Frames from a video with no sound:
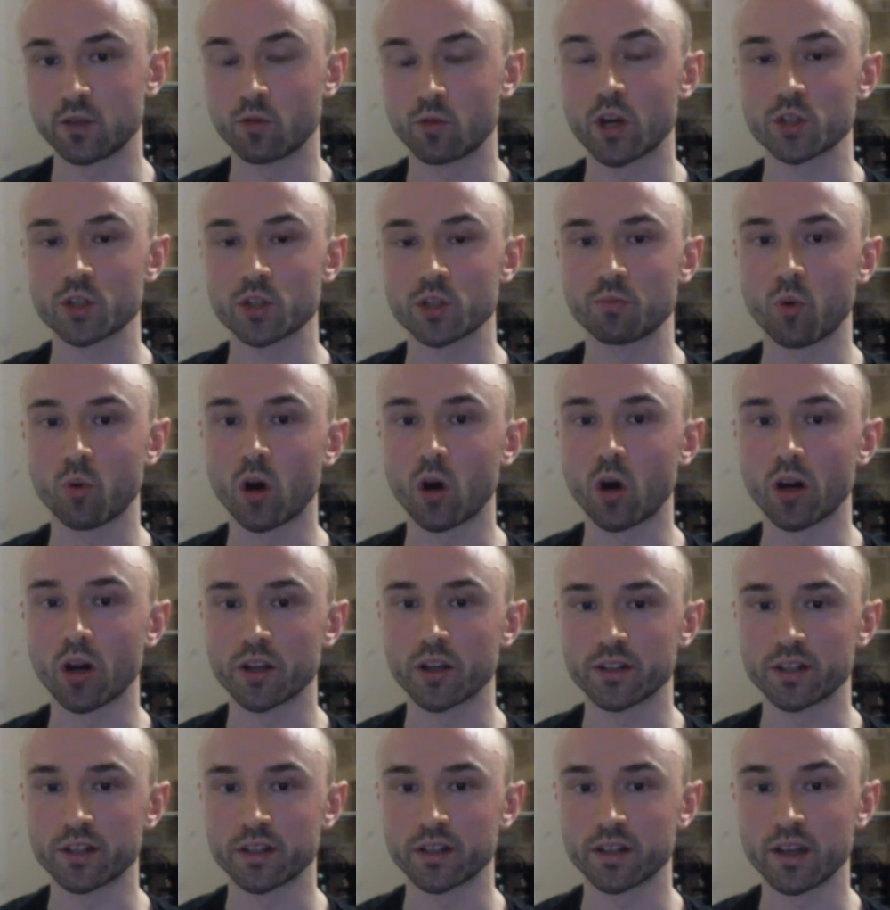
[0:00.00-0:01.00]
near the Russian
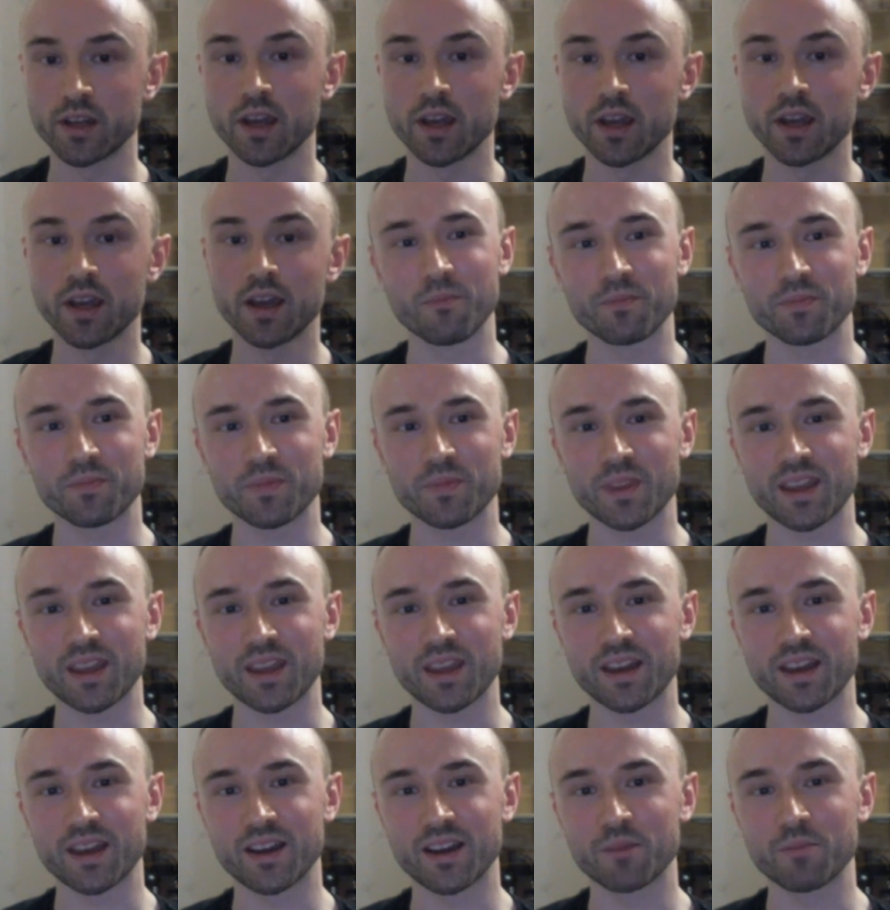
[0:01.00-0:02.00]
border.
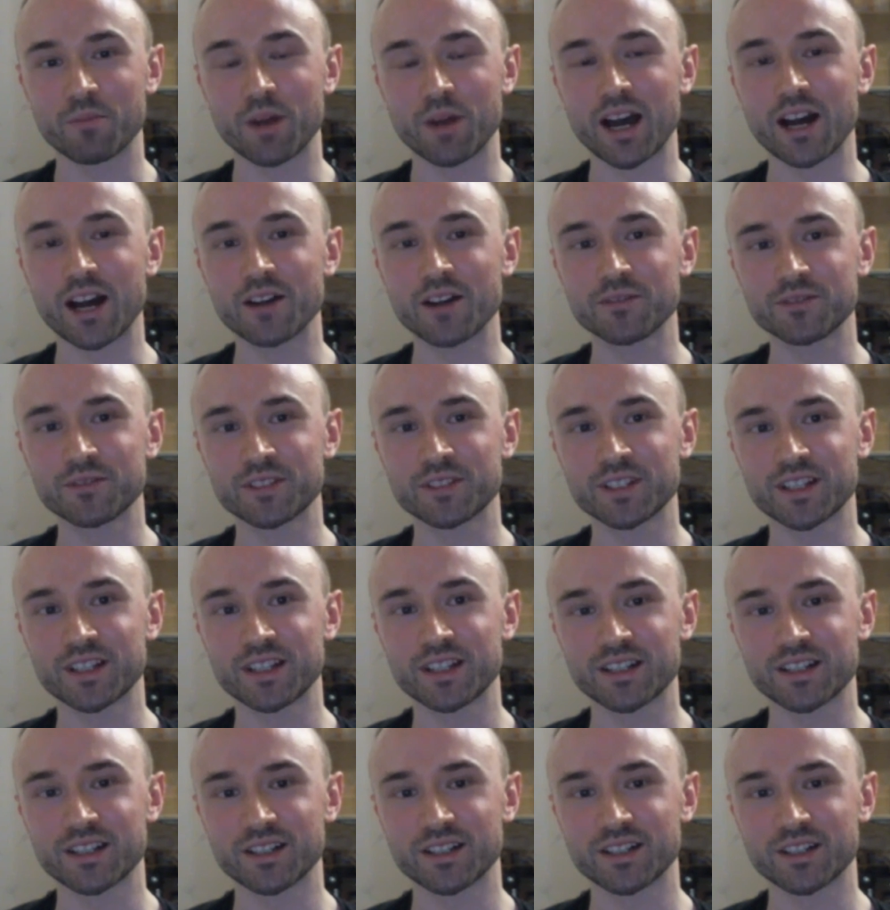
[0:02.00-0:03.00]
After
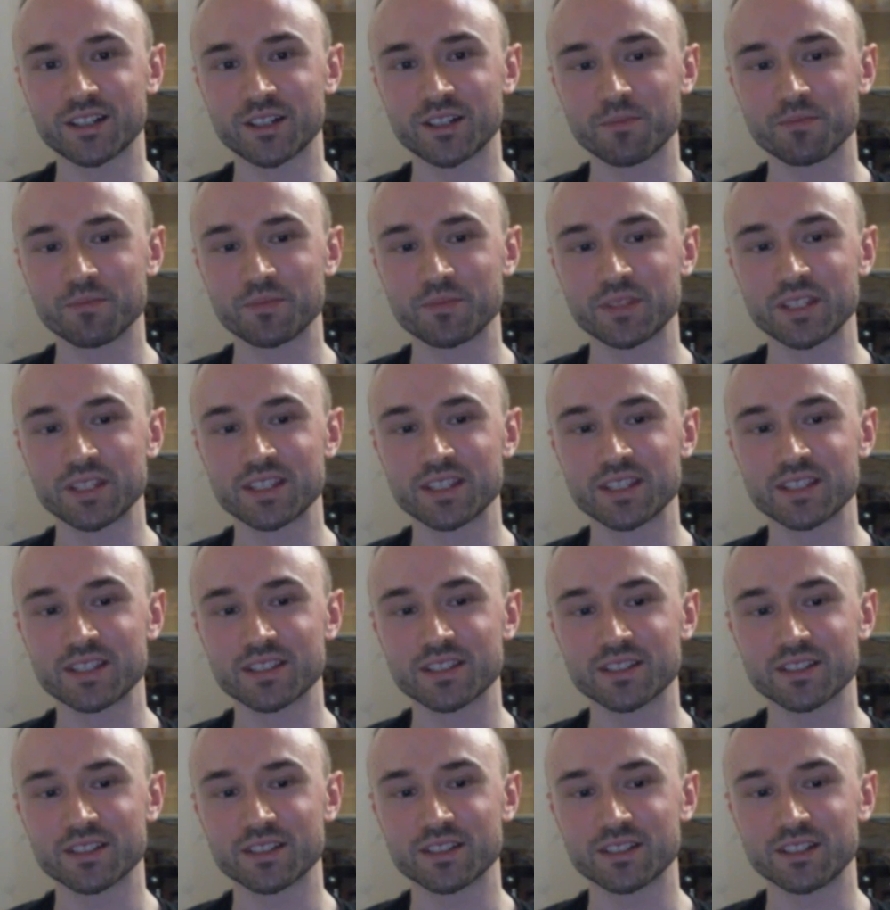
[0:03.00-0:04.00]
this
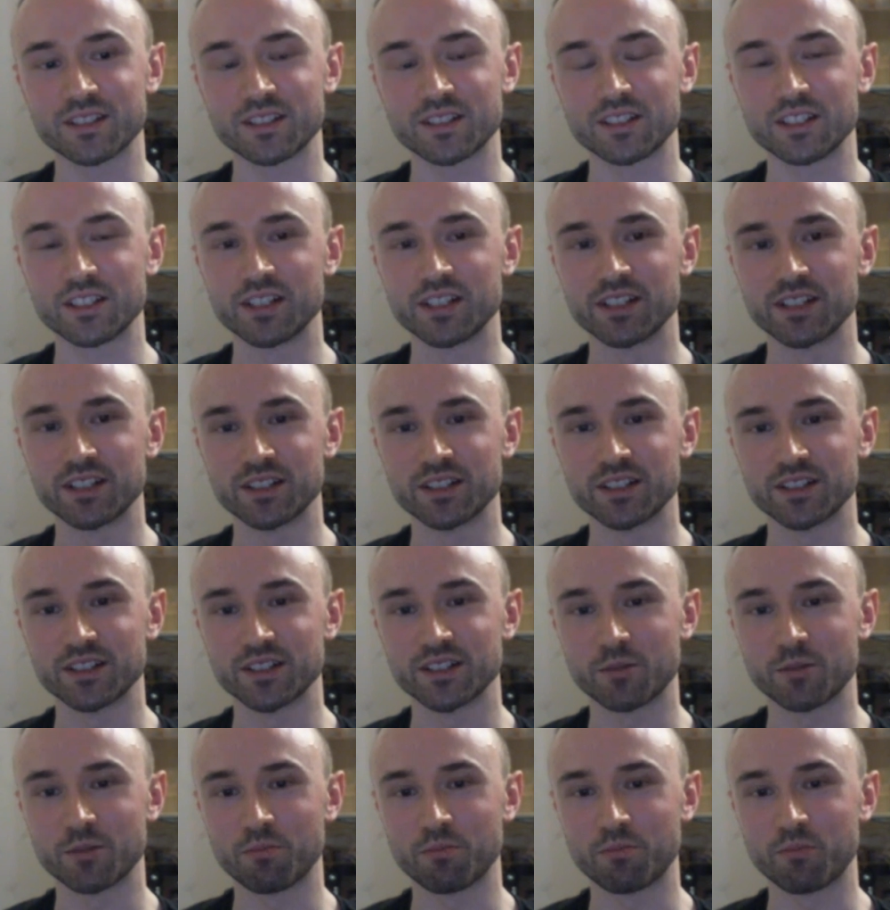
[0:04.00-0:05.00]

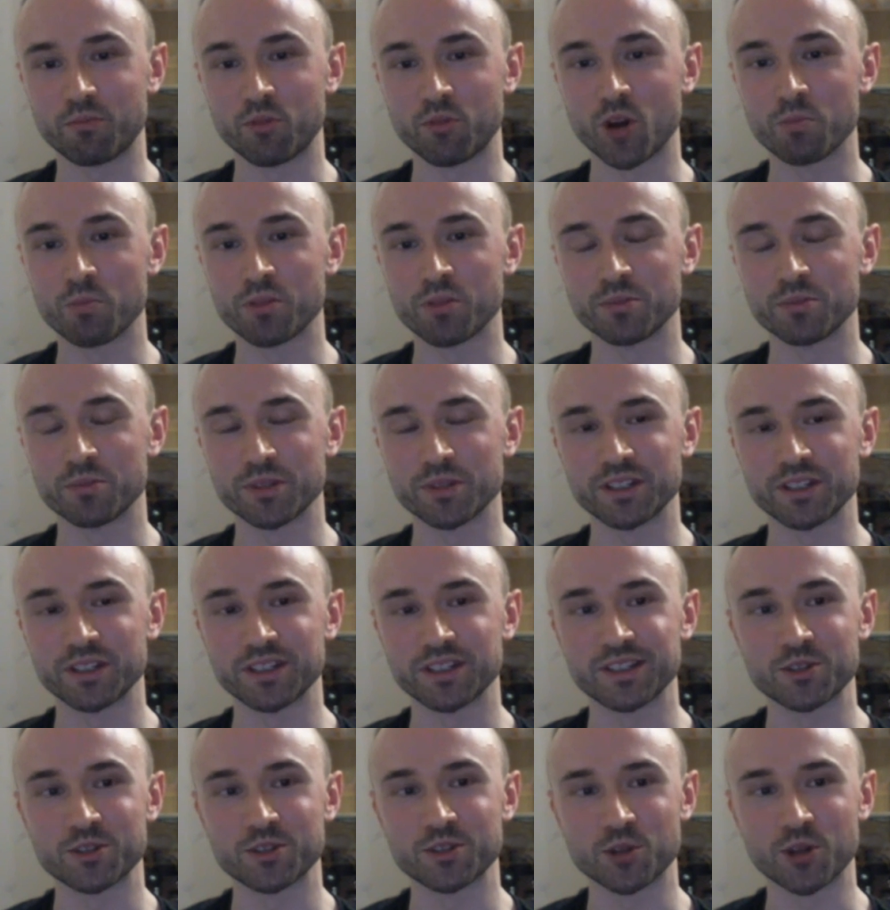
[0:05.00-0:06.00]
little problem
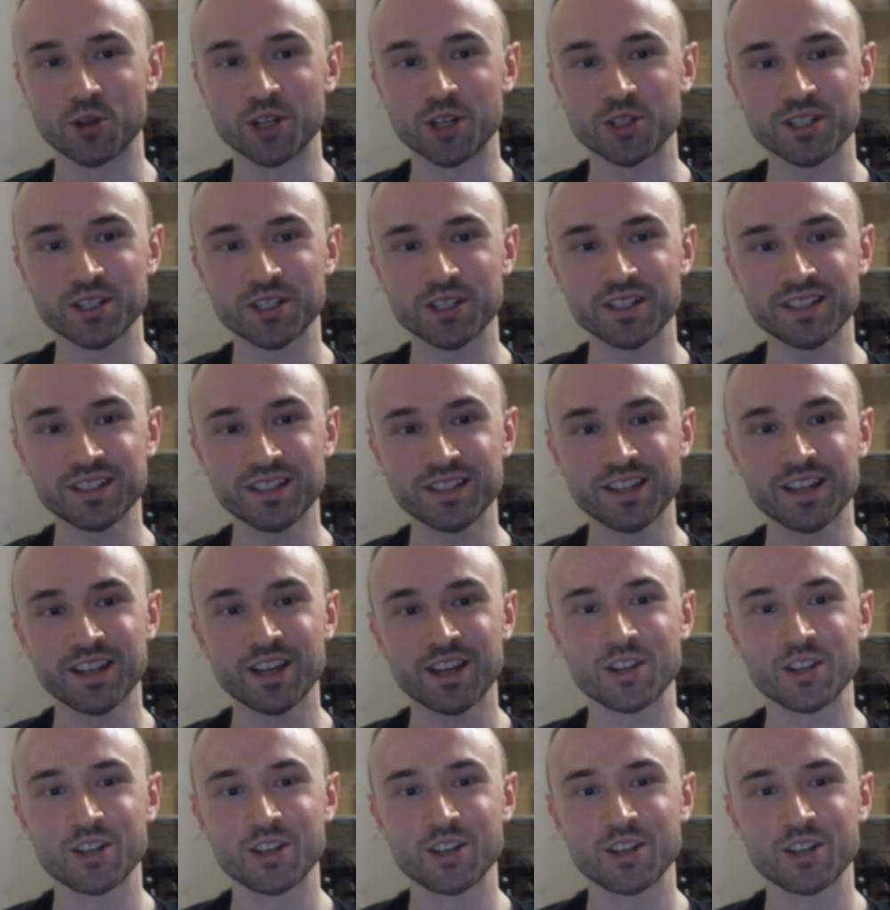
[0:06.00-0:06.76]
in Georgia,